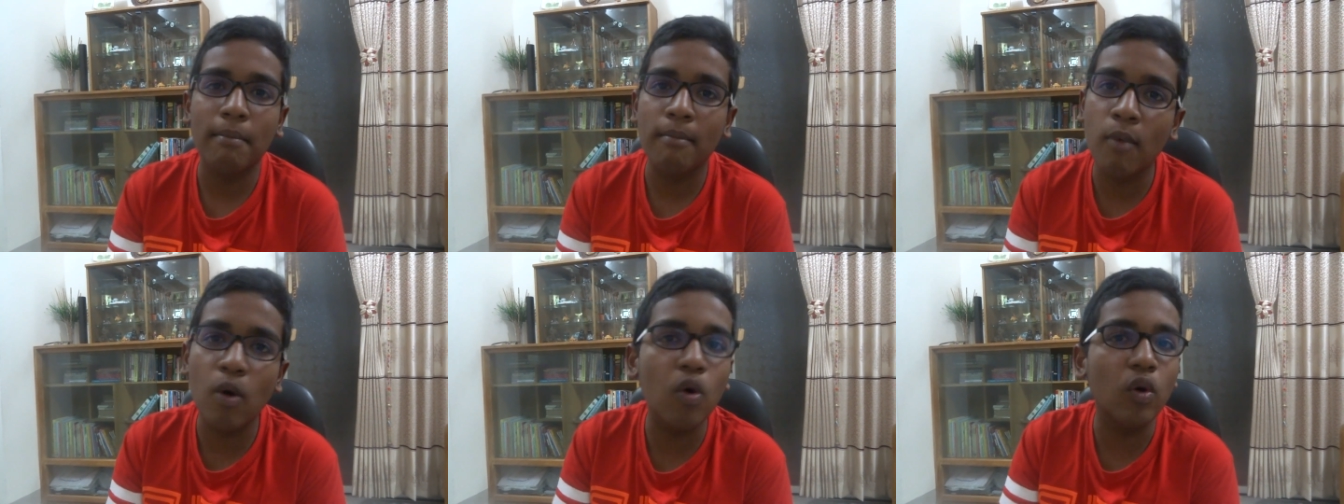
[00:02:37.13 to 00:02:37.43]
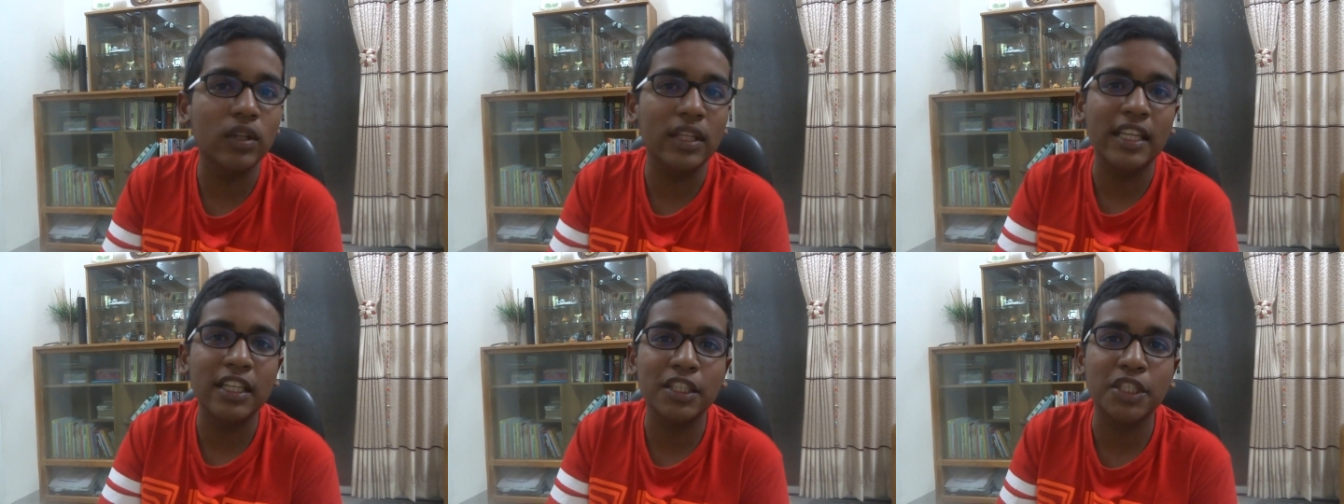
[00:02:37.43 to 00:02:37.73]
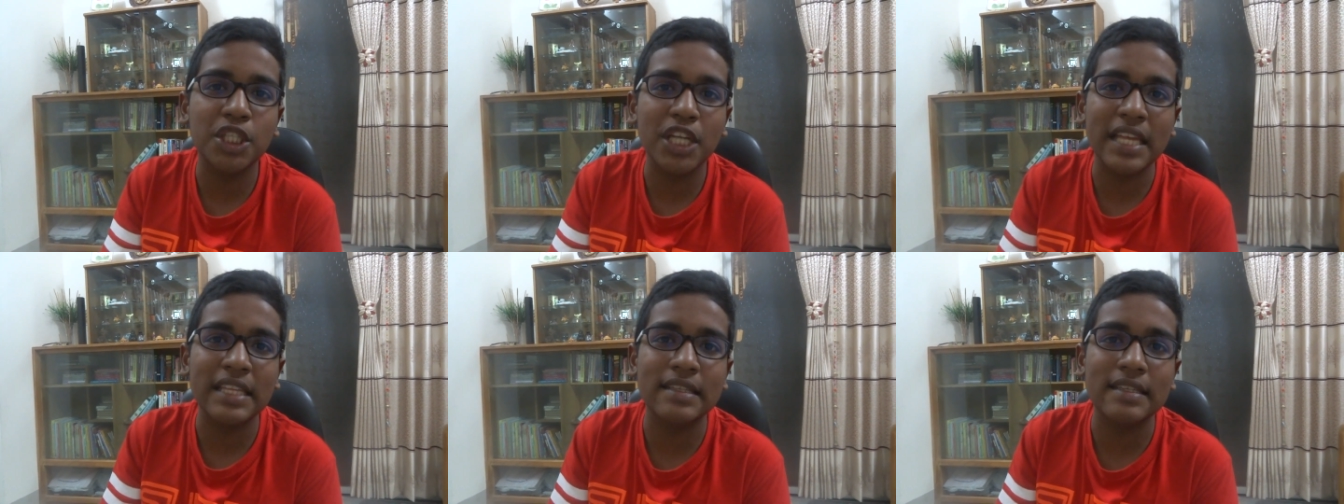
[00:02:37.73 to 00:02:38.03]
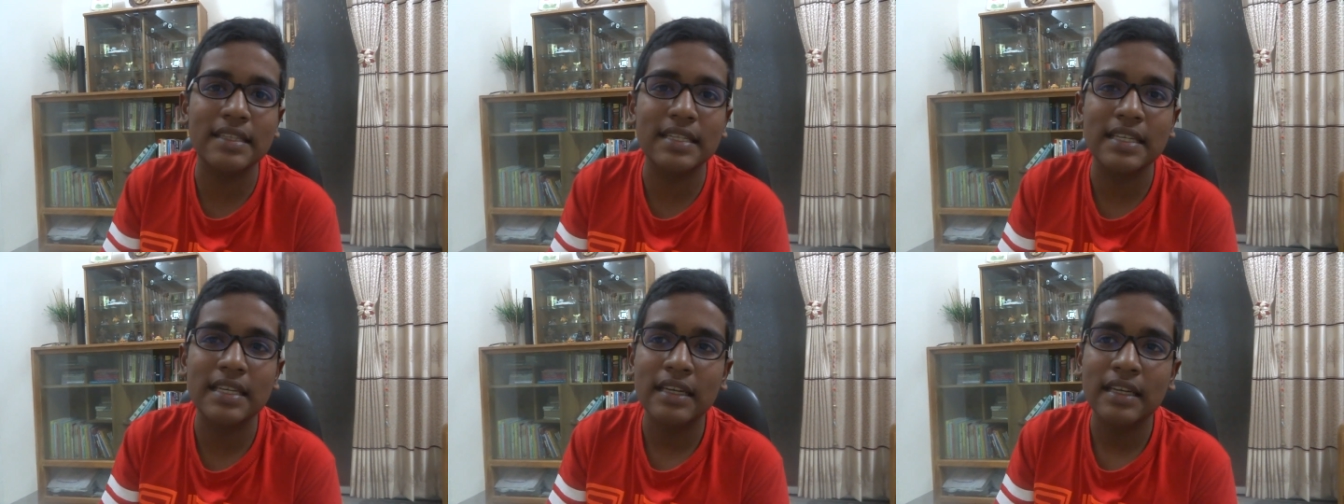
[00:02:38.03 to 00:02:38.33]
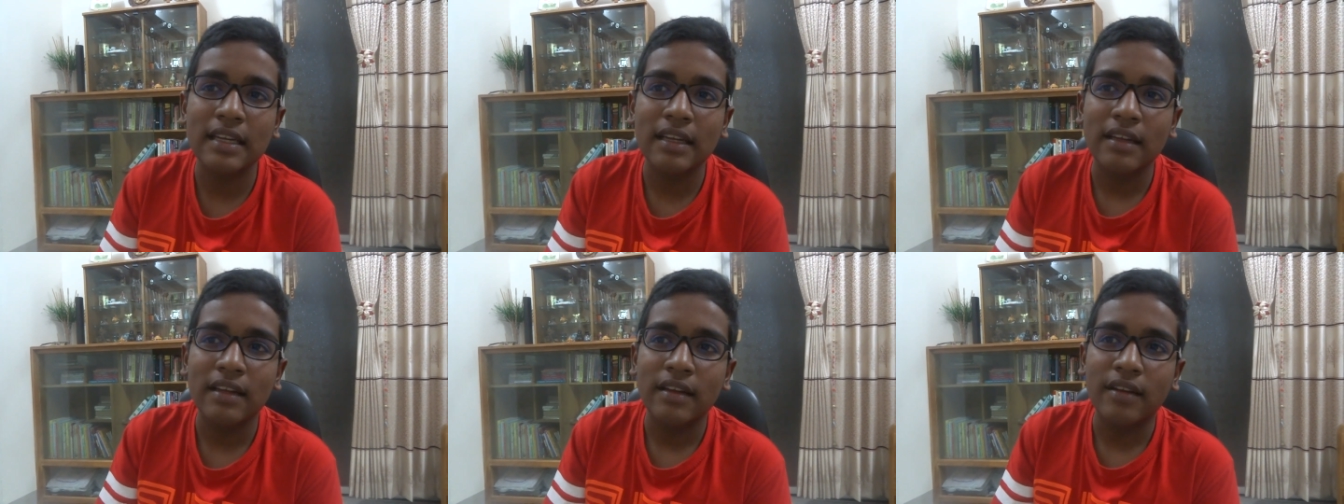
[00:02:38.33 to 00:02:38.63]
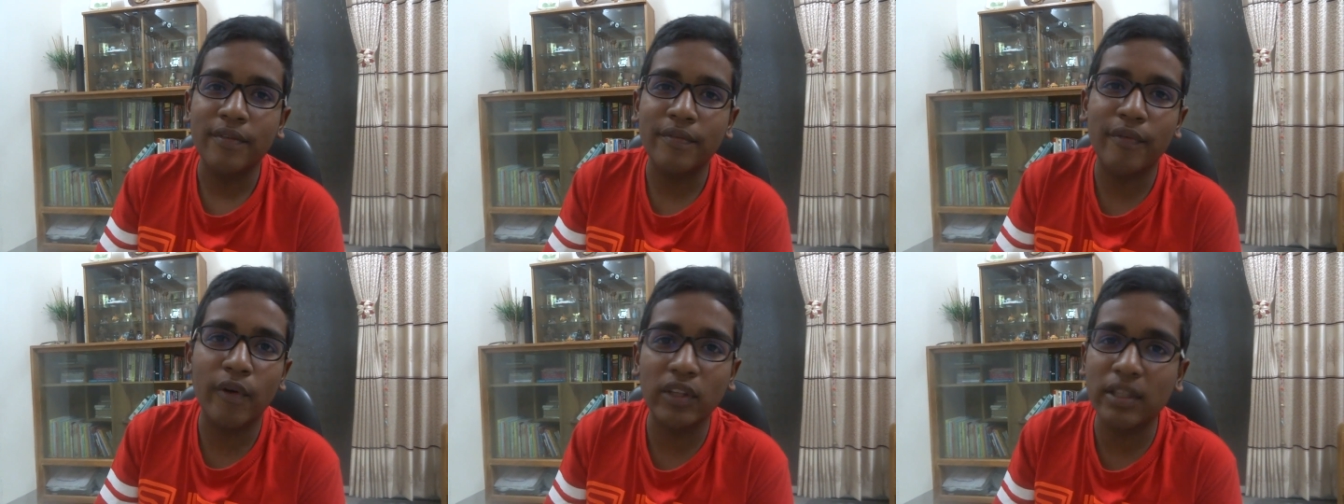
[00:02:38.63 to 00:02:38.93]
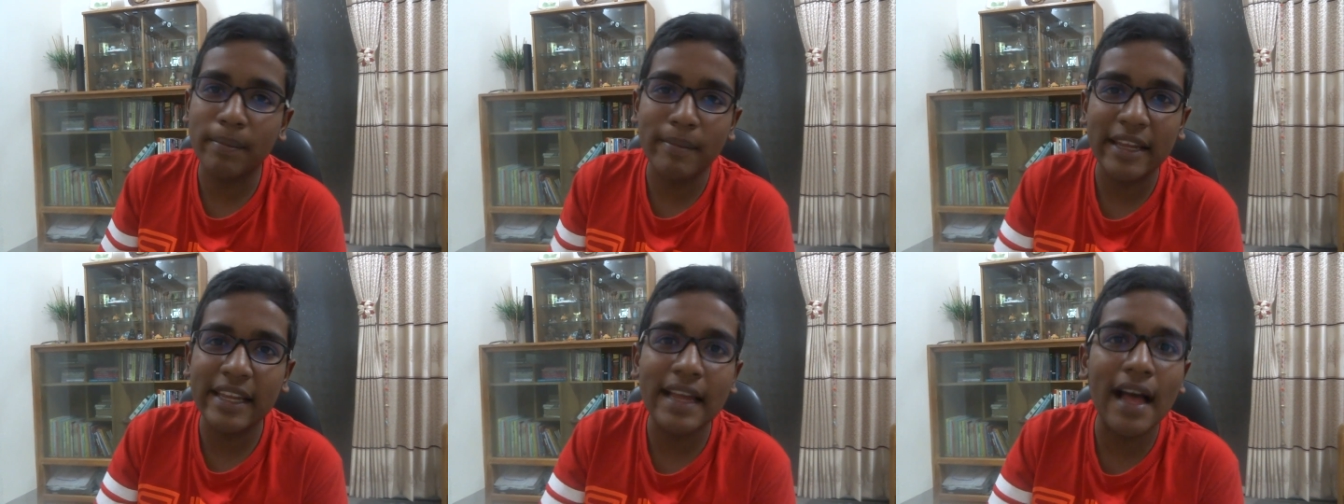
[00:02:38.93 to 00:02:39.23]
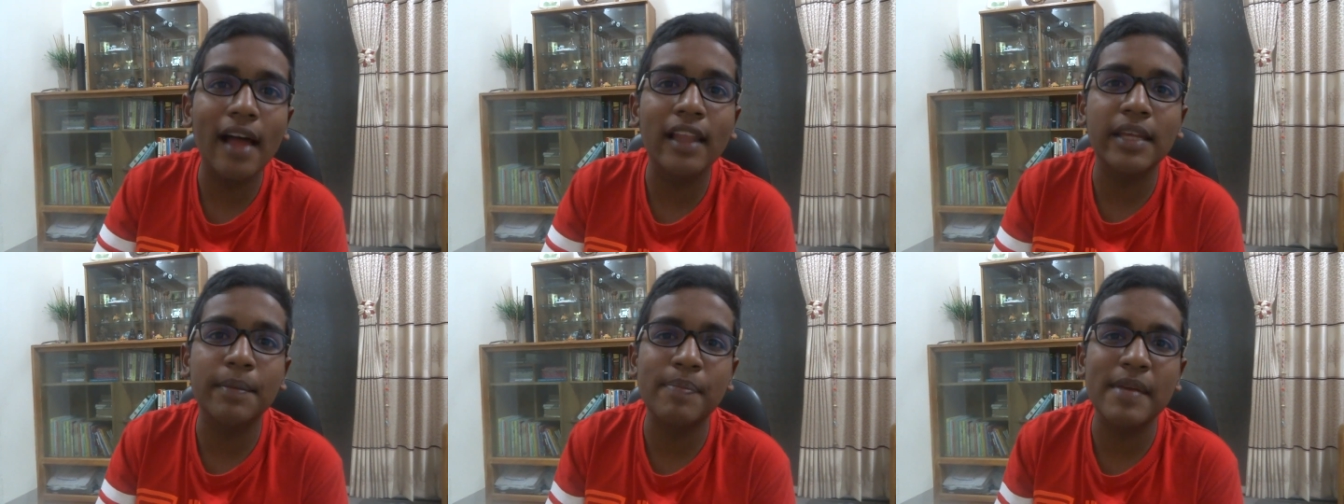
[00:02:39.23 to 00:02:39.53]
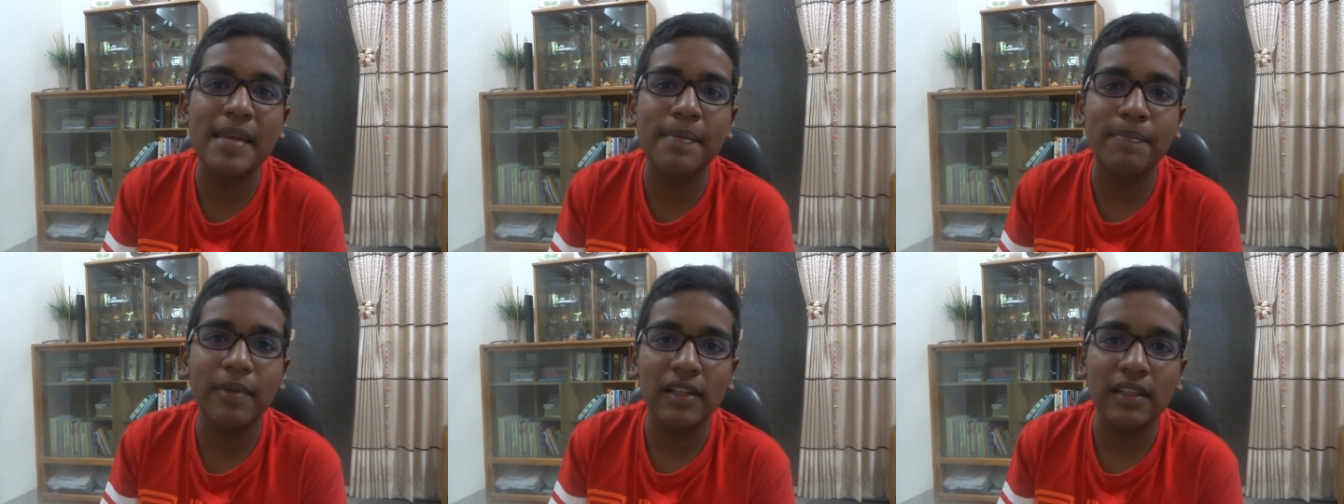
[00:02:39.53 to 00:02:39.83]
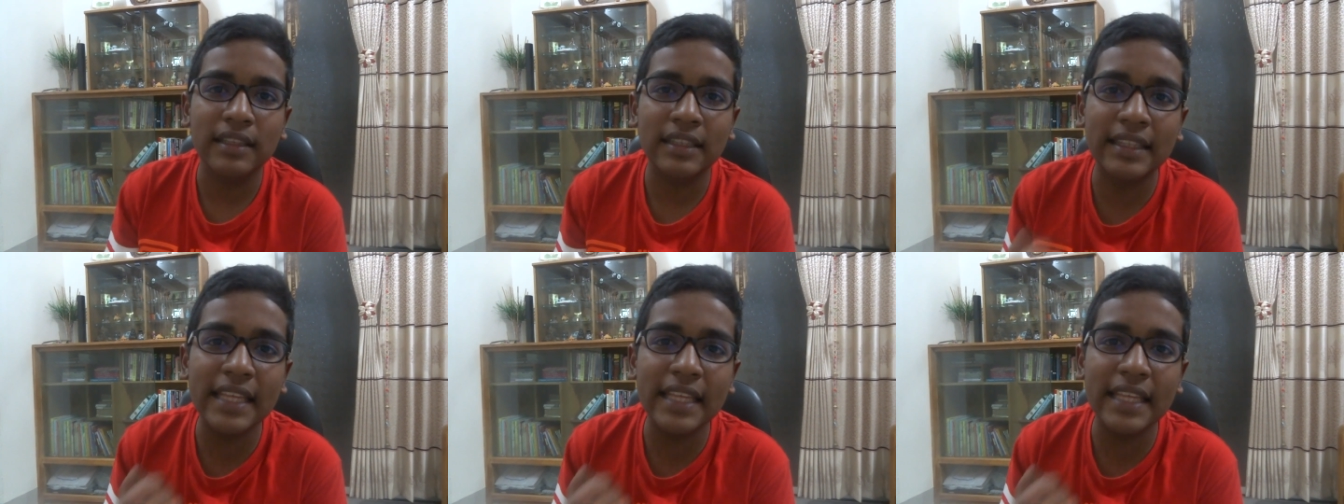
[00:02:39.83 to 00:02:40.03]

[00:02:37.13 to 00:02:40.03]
more than just for the Bengali people.